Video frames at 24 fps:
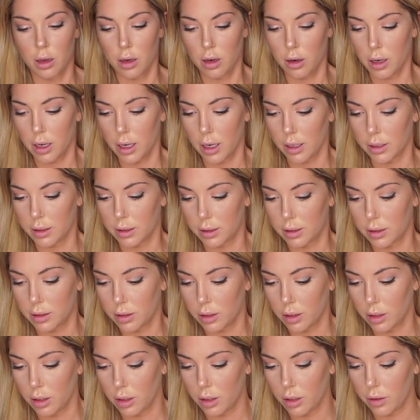Alright,
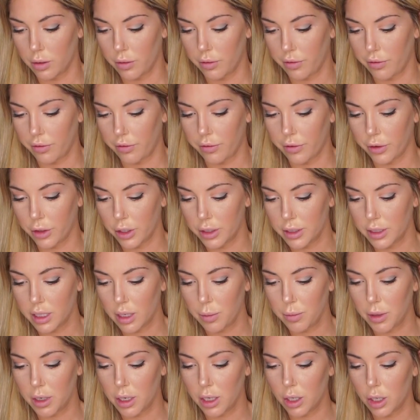so first
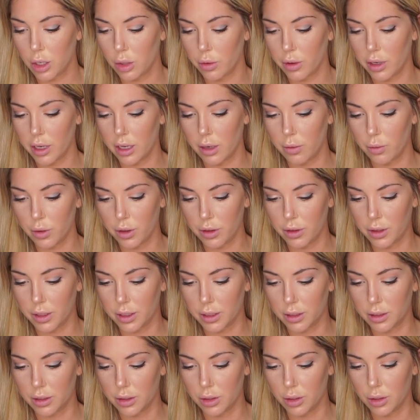I'm gonna go in with
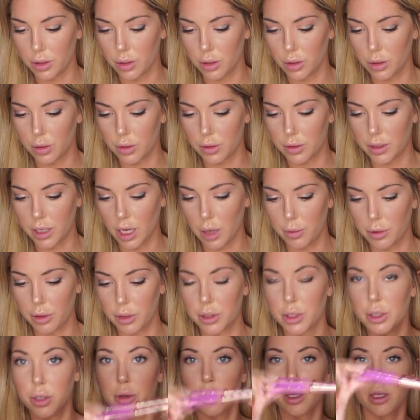this new
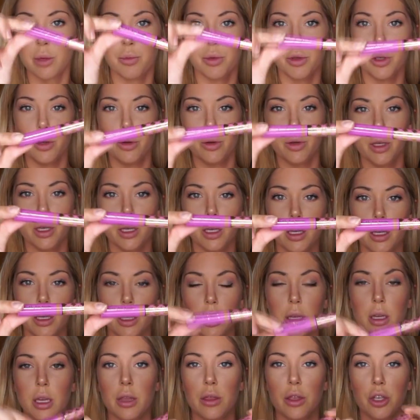Double Duty Beauty
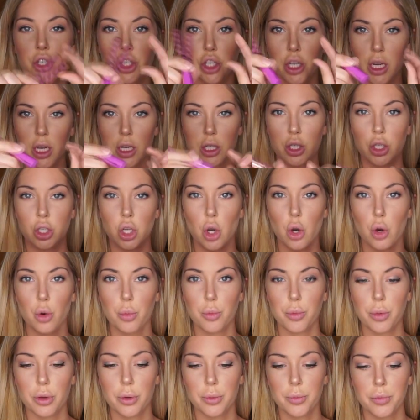in the shade
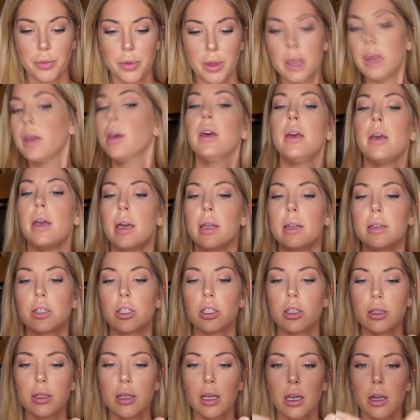Taupe. And it's
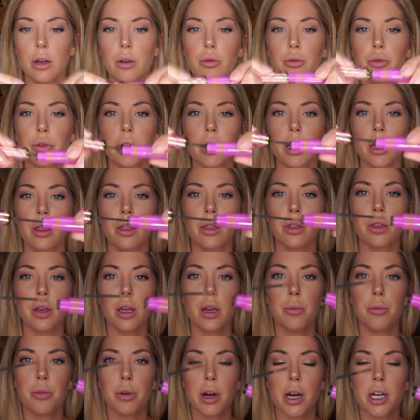just like a really
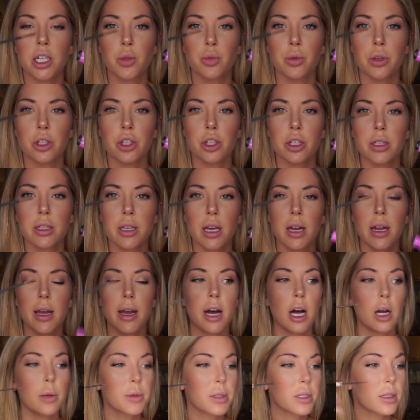thin brush, but it just kind
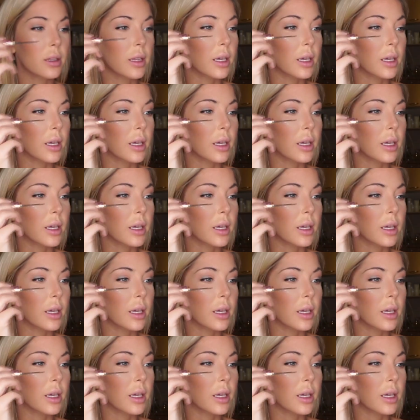of helps